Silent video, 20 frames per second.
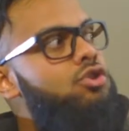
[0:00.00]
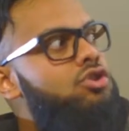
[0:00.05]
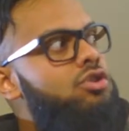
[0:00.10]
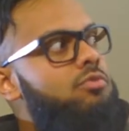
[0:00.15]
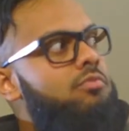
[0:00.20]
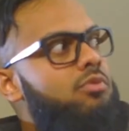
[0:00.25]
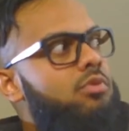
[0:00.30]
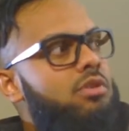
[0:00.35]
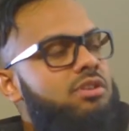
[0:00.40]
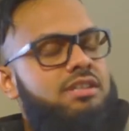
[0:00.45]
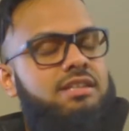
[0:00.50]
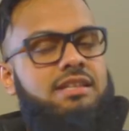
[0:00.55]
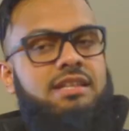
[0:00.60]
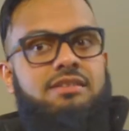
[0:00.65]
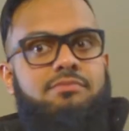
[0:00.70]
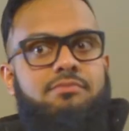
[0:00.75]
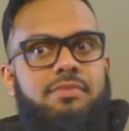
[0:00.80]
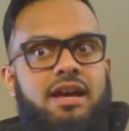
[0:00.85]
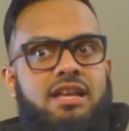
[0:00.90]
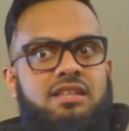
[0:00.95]
You shouldn't be watching
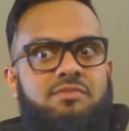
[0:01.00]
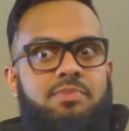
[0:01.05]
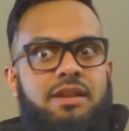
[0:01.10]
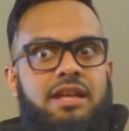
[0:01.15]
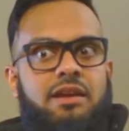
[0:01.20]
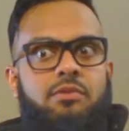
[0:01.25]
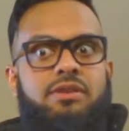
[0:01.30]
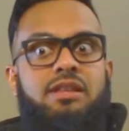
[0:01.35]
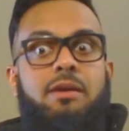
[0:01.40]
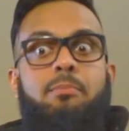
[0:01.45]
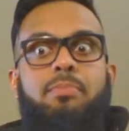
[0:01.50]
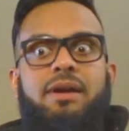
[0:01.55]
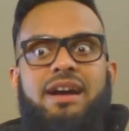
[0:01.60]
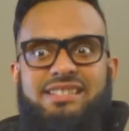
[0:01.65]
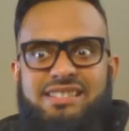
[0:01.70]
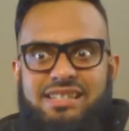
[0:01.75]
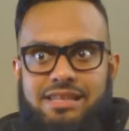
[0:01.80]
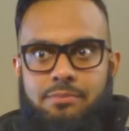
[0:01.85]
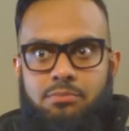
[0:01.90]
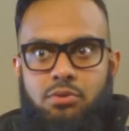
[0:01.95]
these mans playing with their
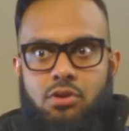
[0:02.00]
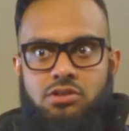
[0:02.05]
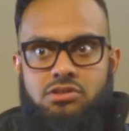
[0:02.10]
bats and their